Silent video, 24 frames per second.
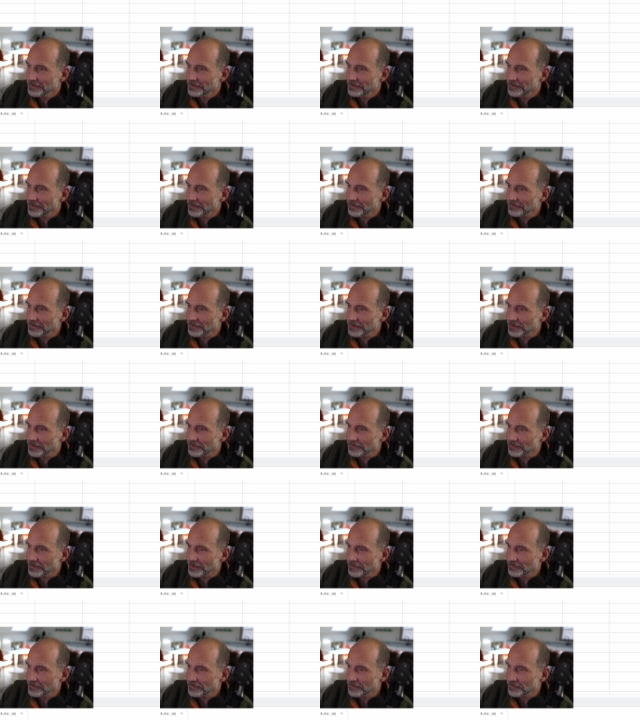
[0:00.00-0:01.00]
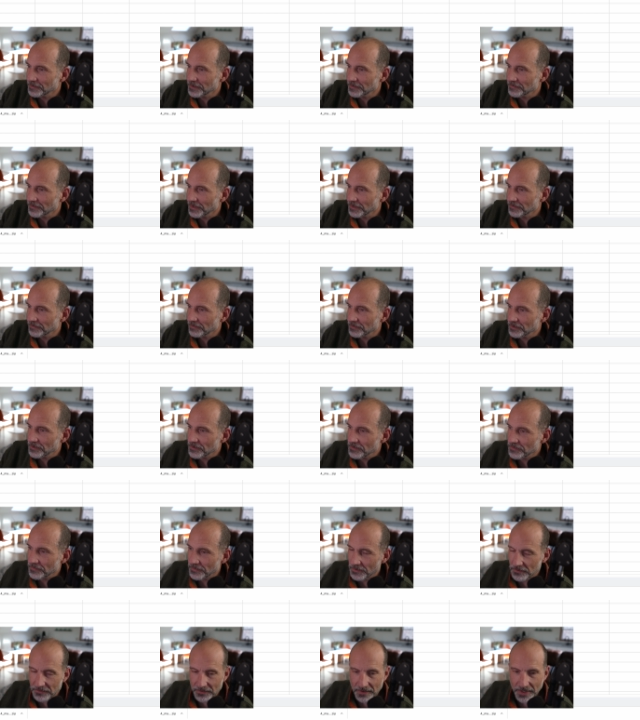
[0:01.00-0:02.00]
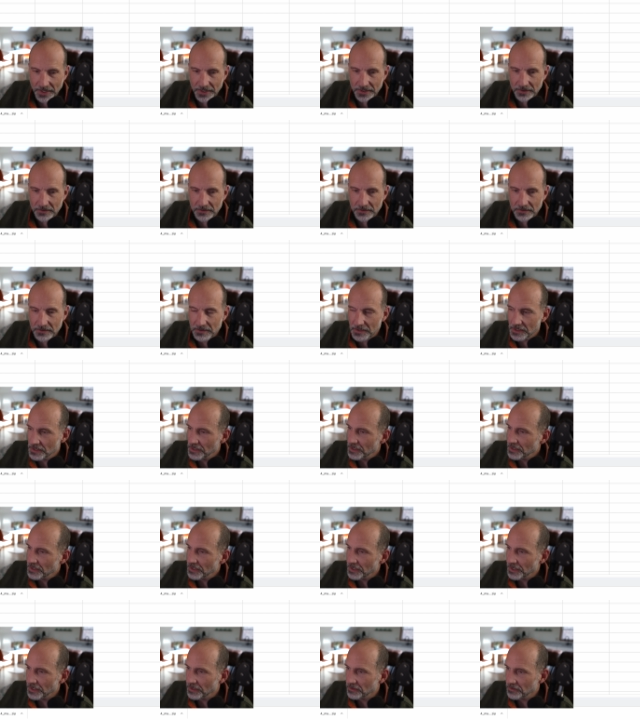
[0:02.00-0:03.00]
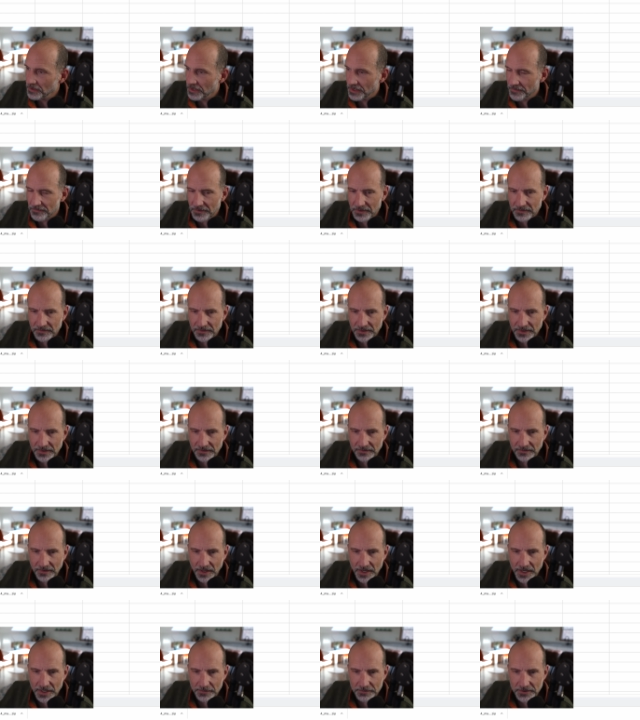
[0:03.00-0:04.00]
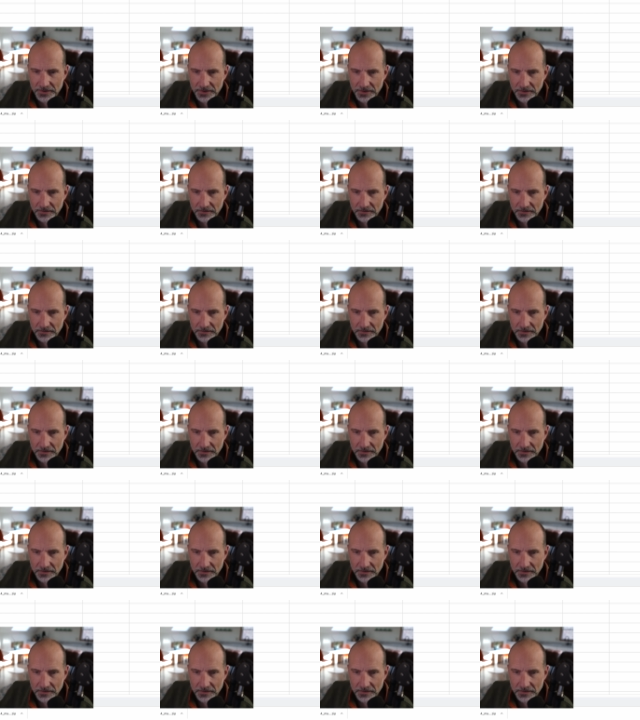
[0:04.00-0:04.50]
doesn't exist. But if I search for triangle, it'll give us these options.